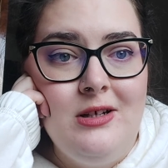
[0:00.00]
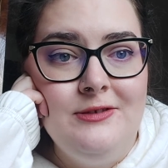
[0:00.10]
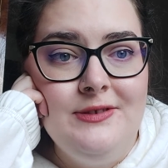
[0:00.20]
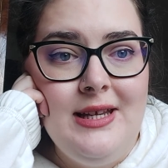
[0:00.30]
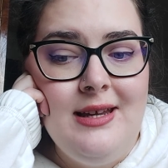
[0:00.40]
of.
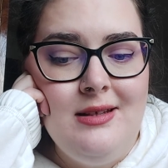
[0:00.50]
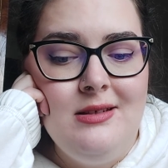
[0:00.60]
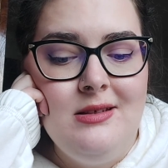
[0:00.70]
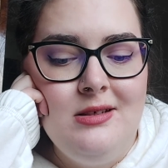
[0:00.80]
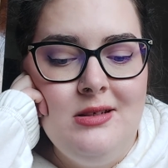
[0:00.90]

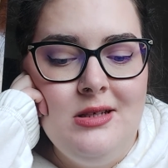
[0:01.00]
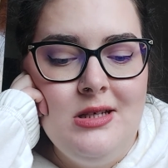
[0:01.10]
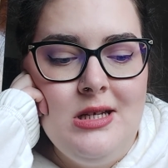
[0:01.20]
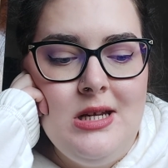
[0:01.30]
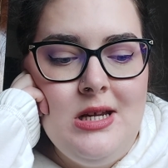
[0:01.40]
And
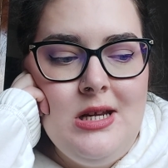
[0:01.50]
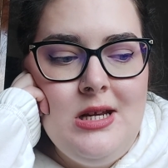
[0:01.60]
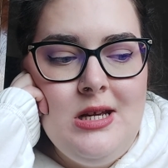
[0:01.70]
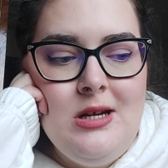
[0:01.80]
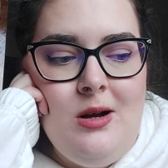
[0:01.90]

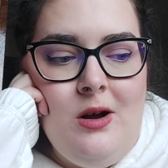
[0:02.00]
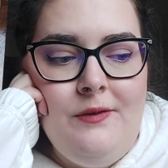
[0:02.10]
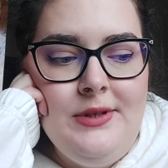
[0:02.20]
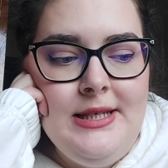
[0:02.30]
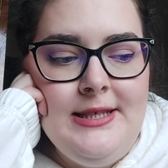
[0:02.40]

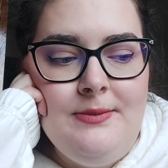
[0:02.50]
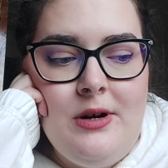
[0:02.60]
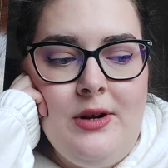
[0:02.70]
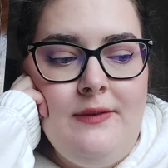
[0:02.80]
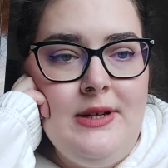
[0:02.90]
hopefully
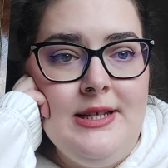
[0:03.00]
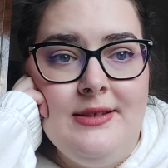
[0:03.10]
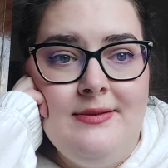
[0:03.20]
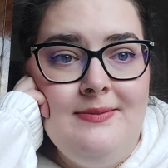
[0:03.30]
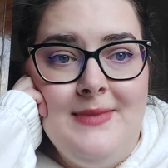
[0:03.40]
tomorrow I feel
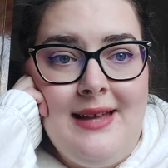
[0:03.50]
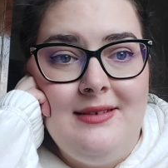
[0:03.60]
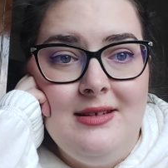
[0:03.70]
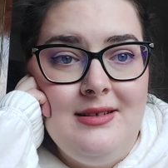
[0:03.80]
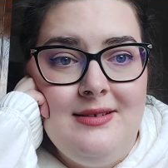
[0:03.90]
that
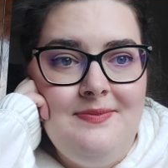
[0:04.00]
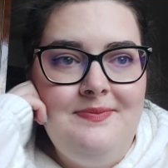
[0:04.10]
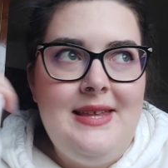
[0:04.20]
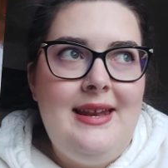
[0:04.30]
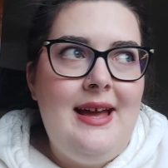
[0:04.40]
good
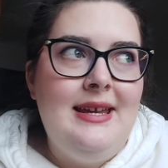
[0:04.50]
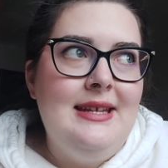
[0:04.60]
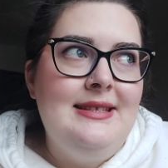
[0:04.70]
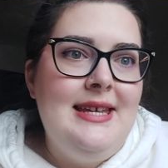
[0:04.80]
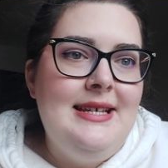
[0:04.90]
that I
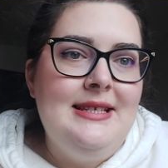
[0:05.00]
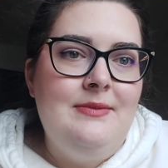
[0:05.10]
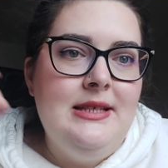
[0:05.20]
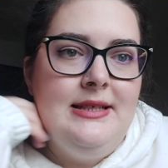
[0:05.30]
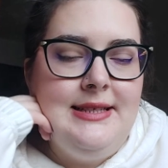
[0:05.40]
can take
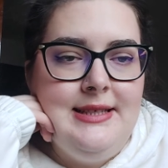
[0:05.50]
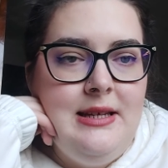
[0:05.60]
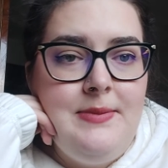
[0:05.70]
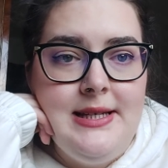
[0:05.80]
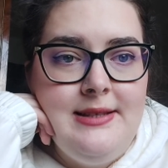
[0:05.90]
some little
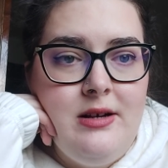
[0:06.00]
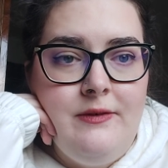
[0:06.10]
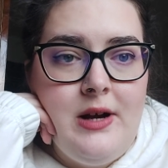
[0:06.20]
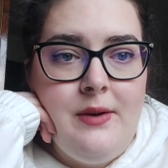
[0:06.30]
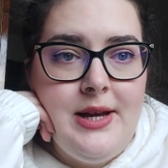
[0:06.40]
snippets
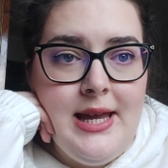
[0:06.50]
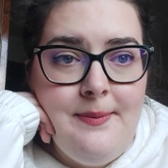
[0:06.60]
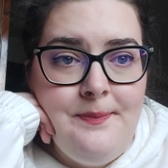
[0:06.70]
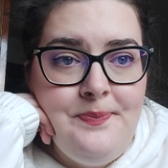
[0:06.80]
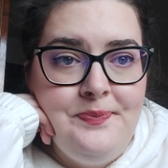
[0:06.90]
of how I
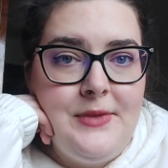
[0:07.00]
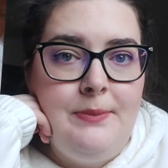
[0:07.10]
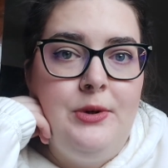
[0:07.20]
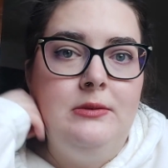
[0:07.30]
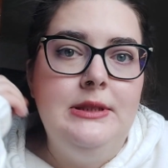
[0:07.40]
am. I'm
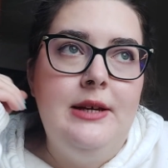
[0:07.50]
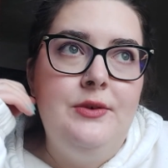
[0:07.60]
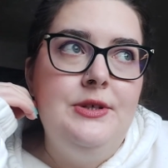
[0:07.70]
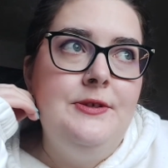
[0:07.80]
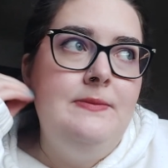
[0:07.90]
probably not
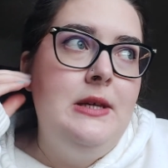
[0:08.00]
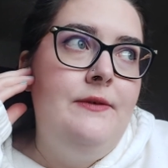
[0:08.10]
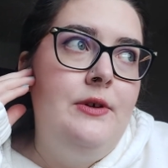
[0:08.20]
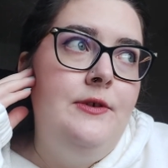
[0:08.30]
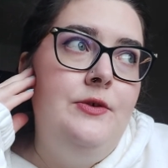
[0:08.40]
going to speak
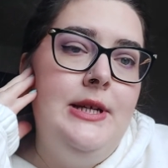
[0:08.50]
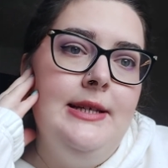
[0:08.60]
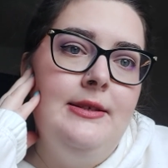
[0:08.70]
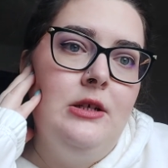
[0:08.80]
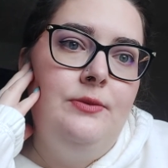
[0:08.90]
for a few
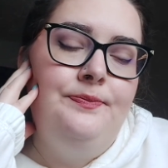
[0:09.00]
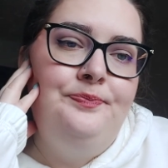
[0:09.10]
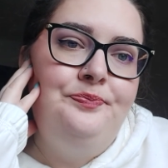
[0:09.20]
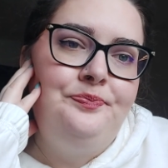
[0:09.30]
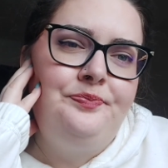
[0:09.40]
days, so
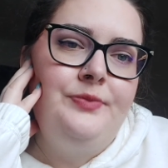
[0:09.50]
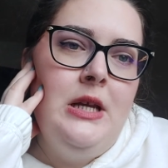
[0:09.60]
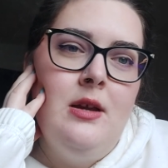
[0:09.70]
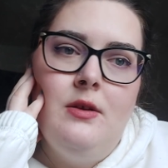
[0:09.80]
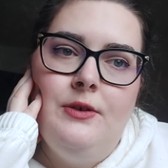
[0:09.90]

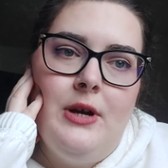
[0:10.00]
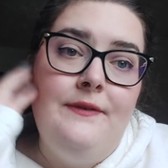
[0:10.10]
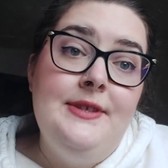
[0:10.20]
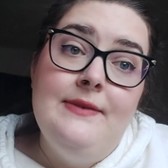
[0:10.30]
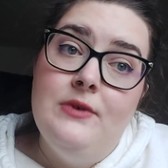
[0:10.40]
I've
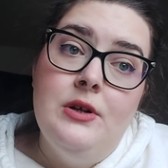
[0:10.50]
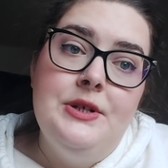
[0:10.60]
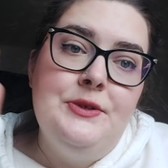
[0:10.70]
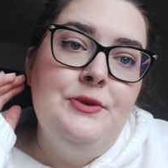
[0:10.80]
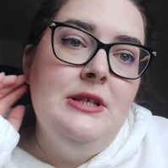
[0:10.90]
seen
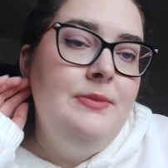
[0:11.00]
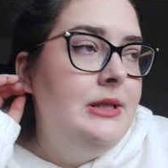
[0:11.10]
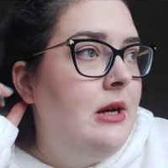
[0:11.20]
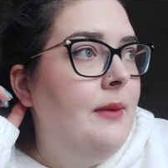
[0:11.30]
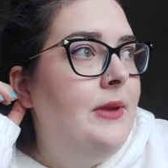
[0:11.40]
vloggers do it,
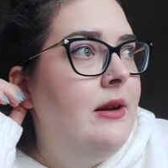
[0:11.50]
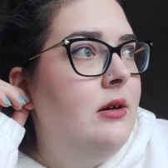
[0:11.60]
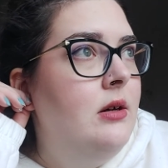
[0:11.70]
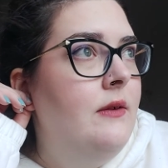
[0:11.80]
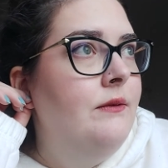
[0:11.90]
but I'm not
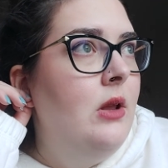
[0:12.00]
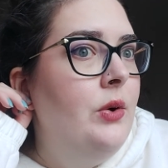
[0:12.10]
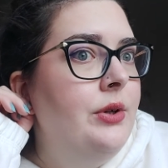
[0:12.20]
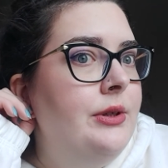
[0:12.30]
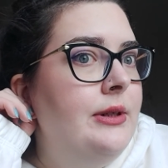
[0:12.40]
a
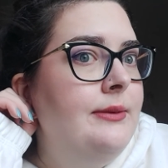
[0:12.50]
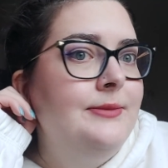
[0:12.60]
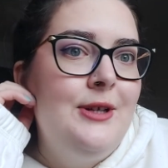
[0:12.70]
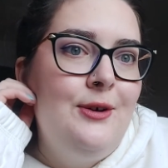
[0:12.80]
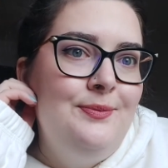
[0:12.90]
vlogger,
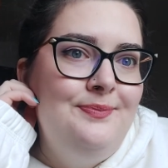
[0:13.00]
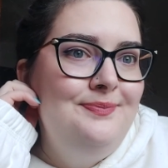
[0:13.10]
so